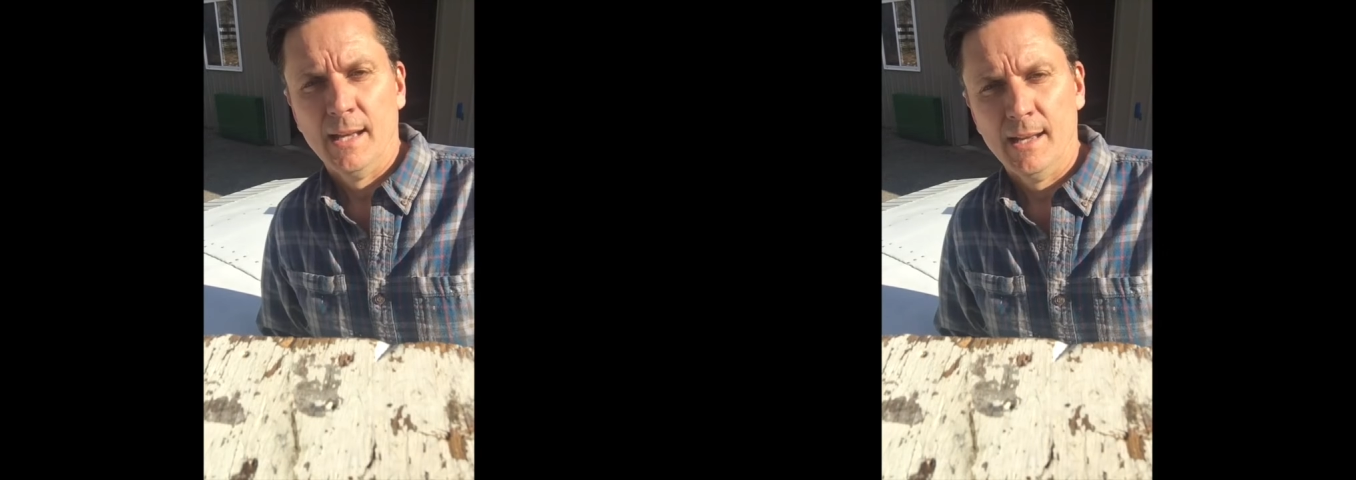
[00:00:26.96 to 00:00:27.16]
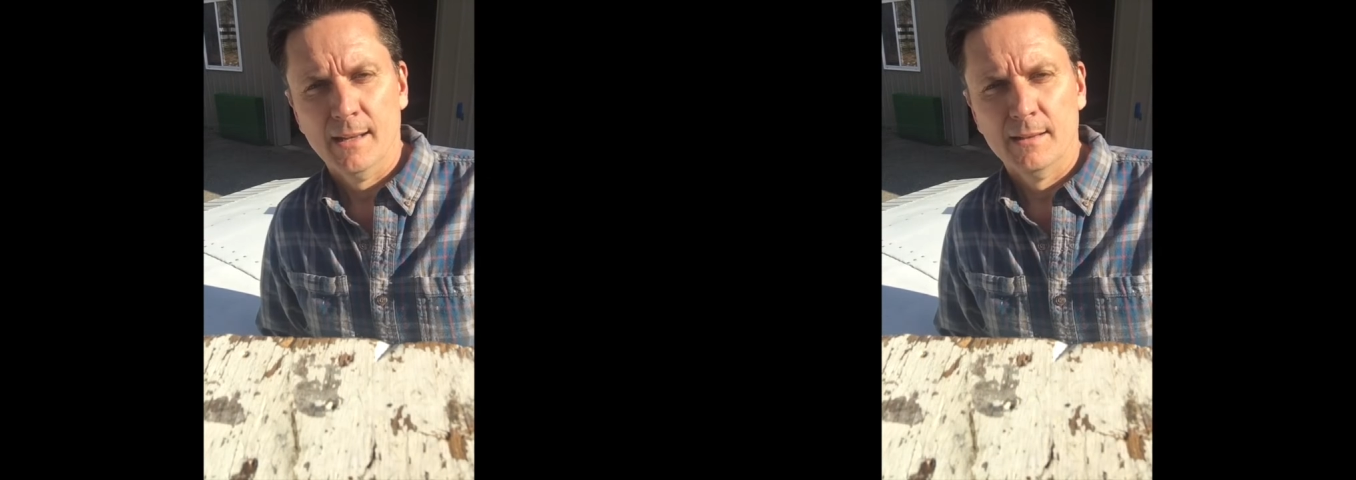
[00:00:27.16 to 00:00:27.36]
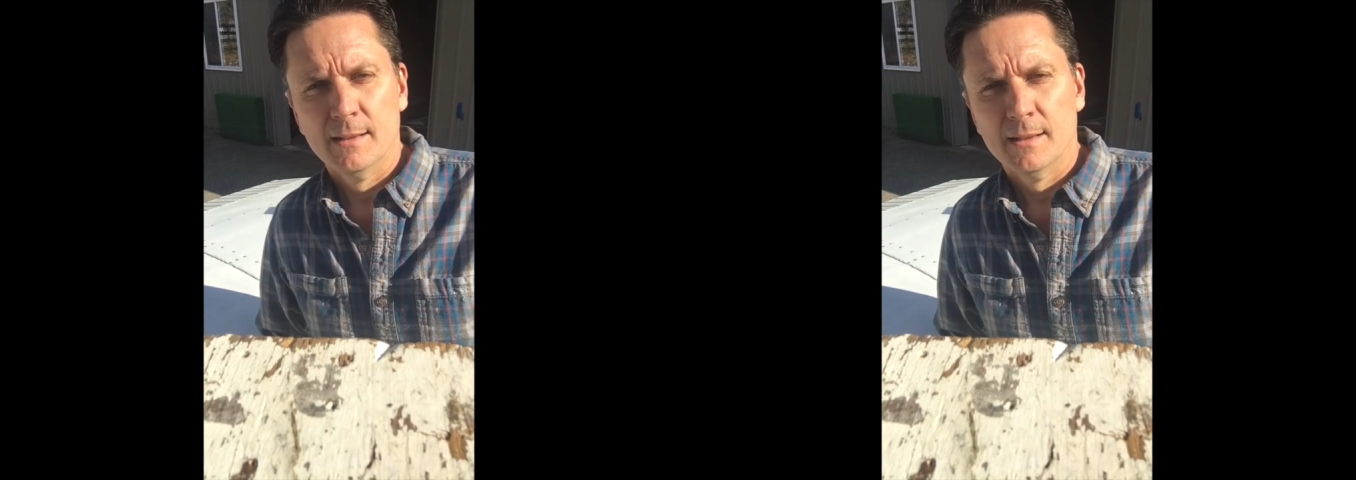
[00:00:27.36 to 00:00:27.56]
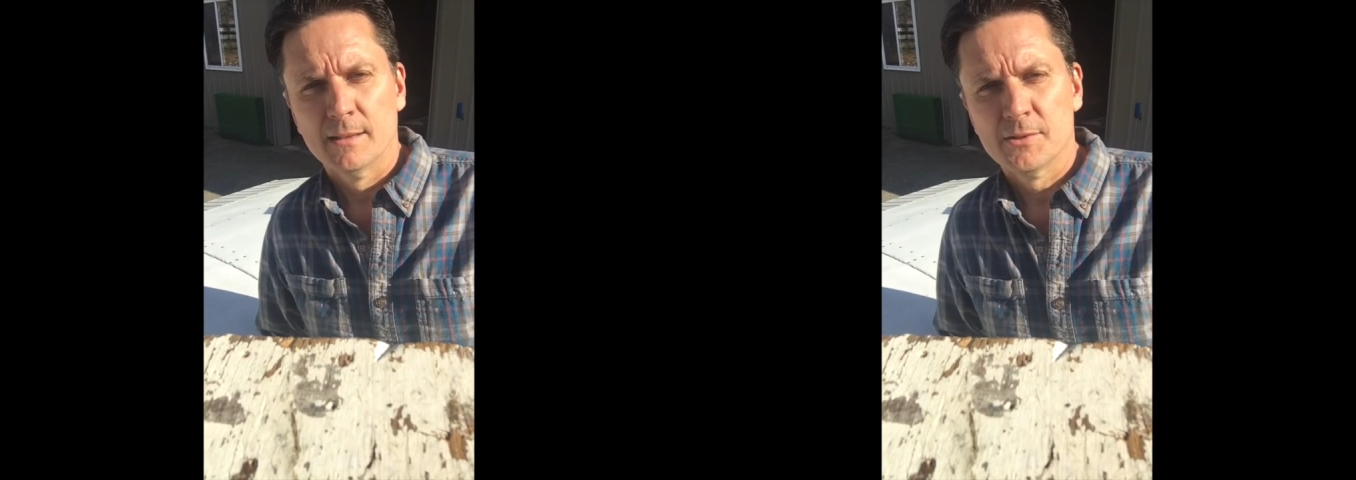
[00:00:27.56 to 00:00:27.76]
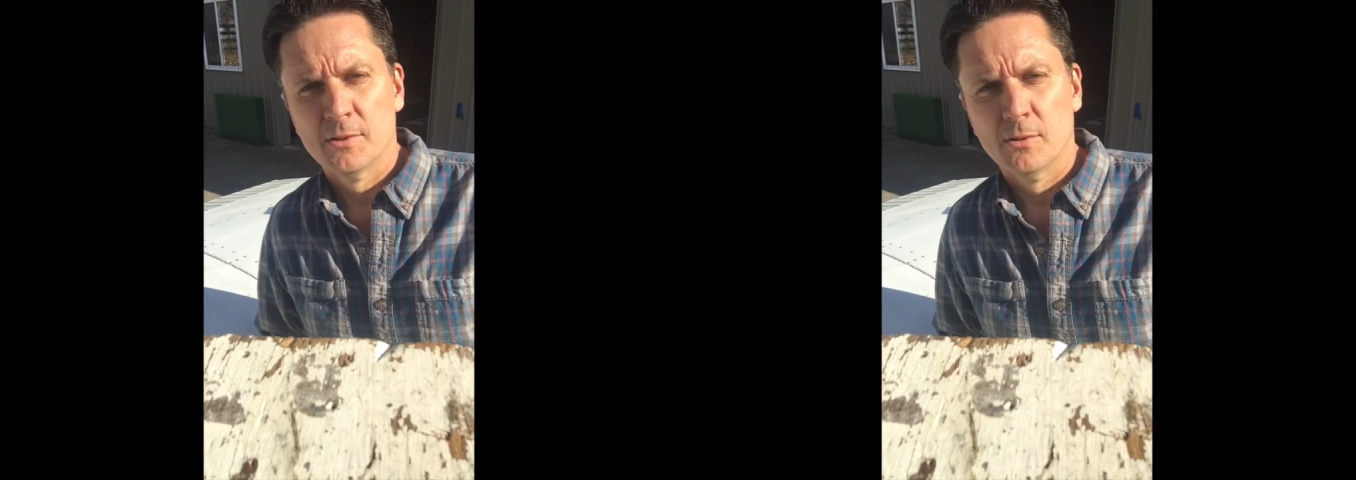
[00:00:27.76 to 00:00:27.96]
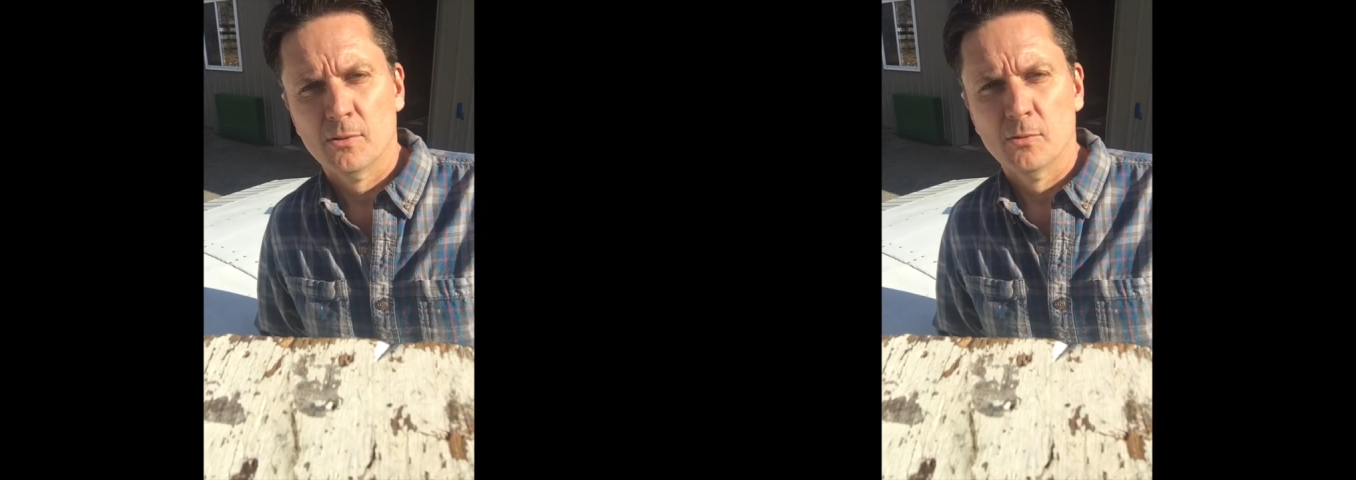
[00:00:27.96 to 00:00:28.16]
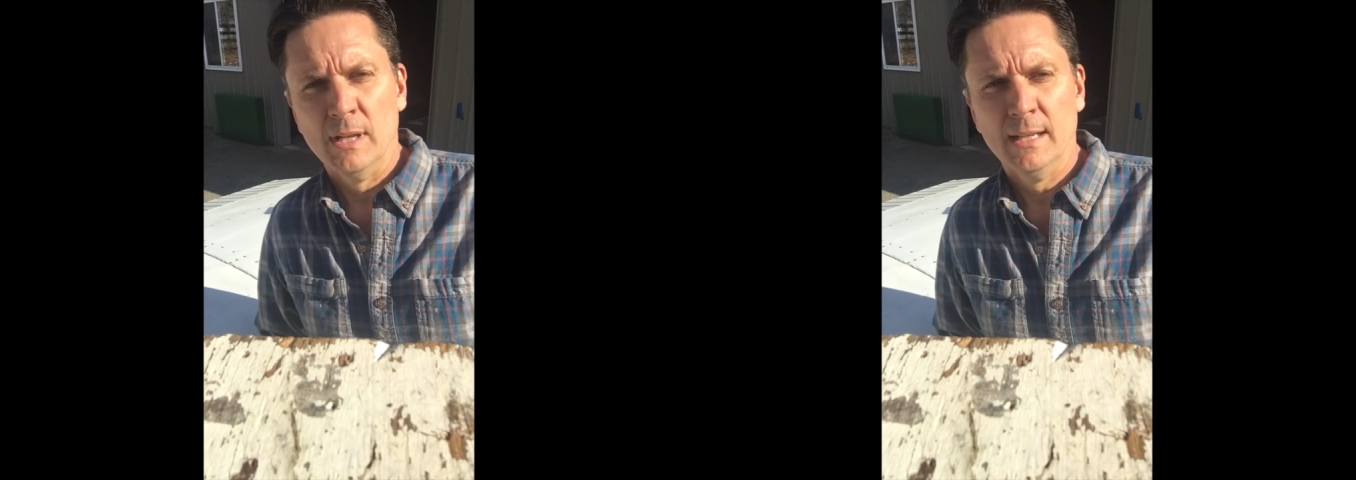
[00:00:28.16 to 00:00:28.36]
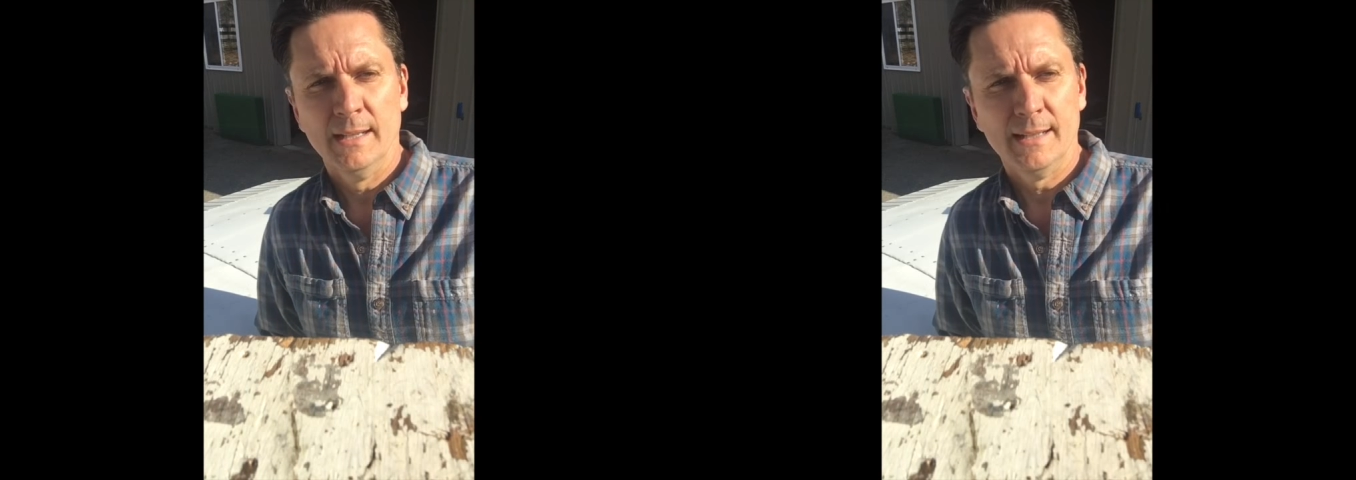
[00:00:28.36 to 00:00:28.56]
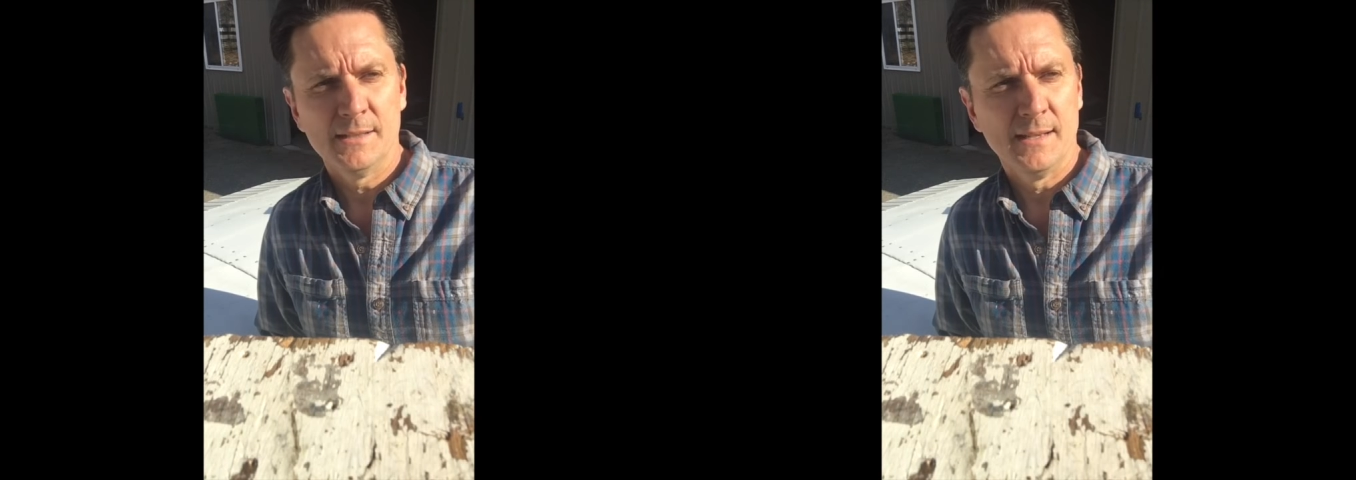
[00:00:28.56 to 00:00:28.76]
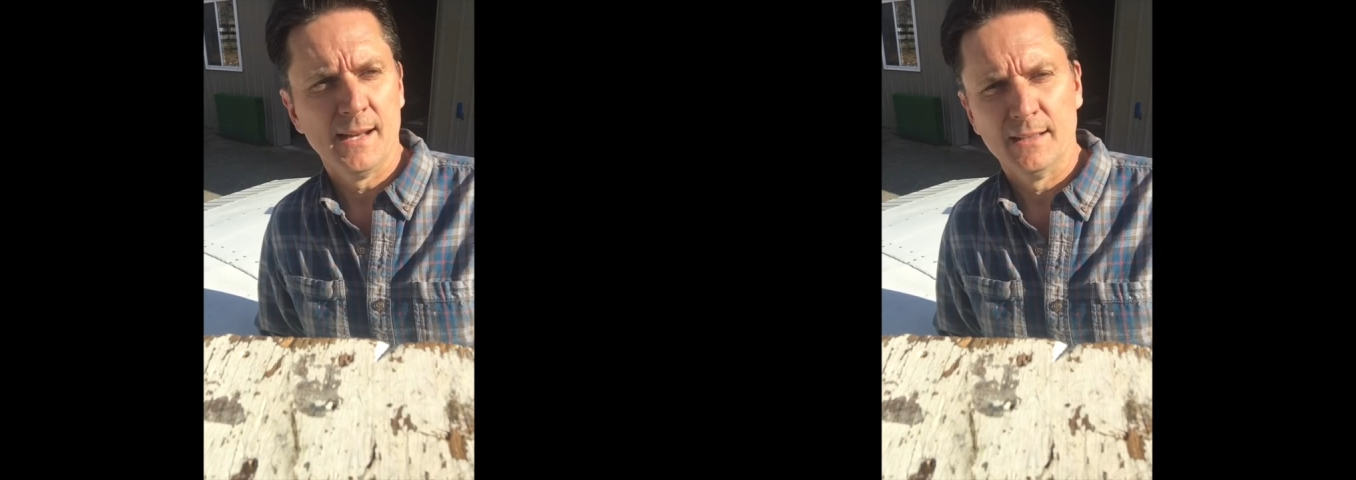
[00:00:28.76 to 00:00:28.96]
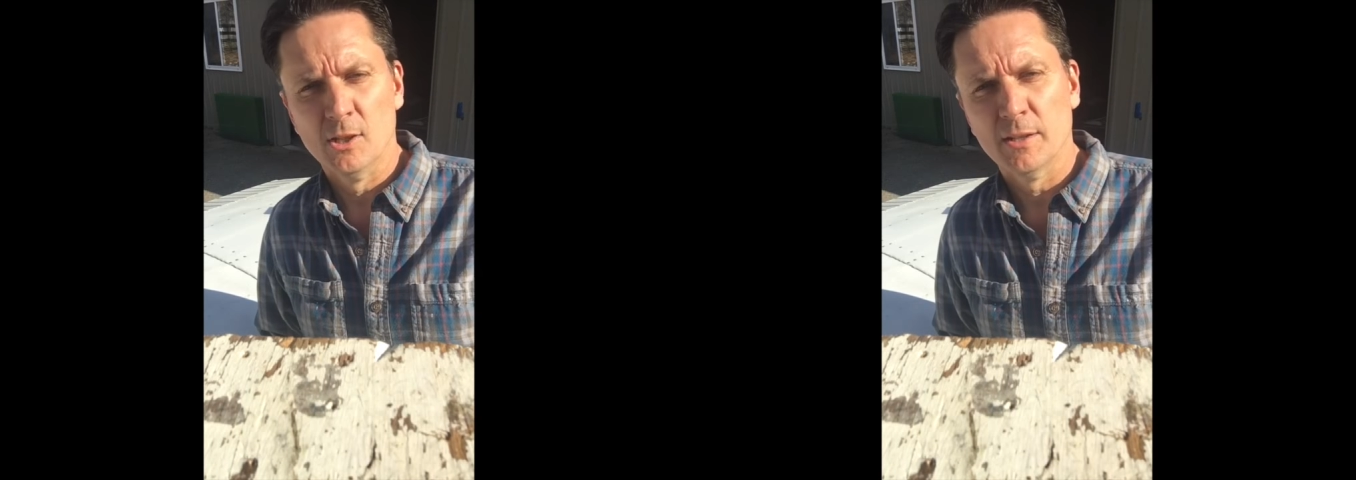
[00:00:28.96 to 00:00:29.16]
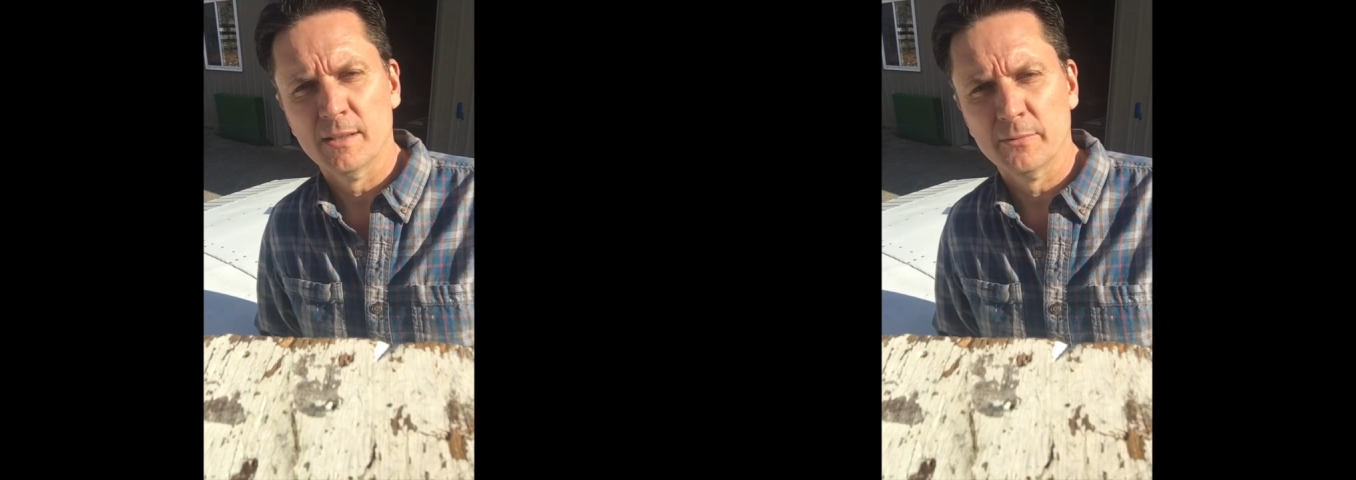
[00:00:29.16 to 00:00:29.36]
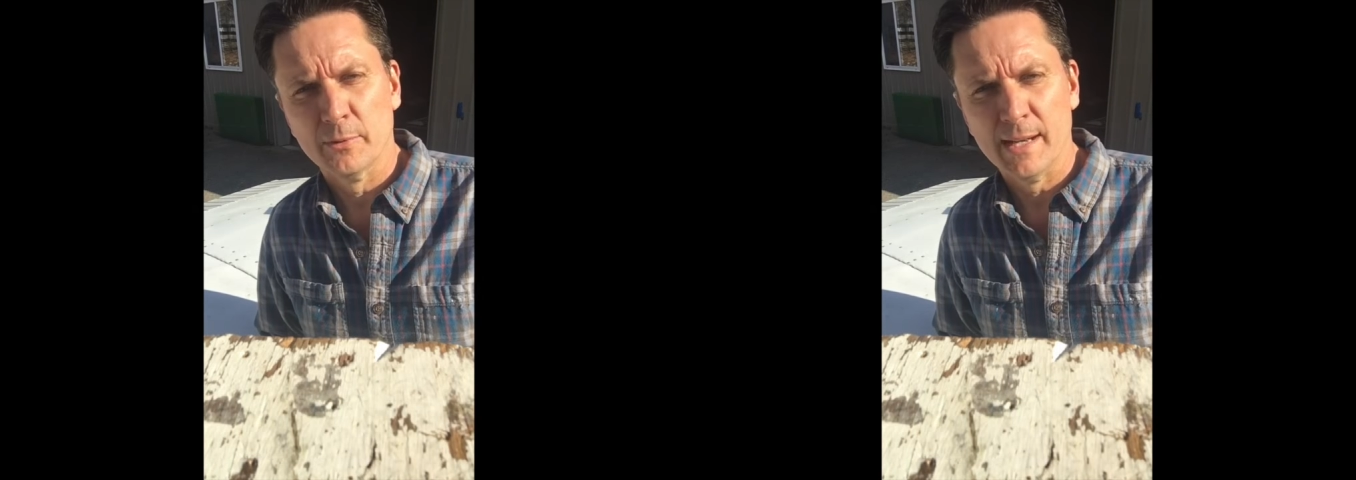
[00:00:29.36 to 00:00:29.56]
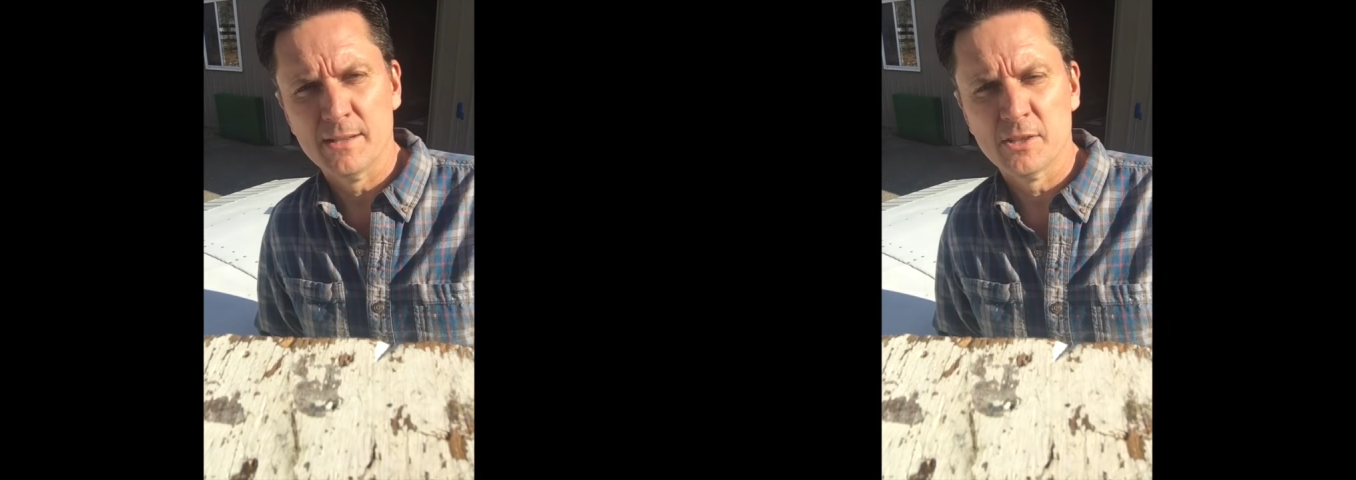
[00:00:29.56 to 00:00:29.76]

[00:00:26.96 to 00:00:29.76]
And so it's not long enough range,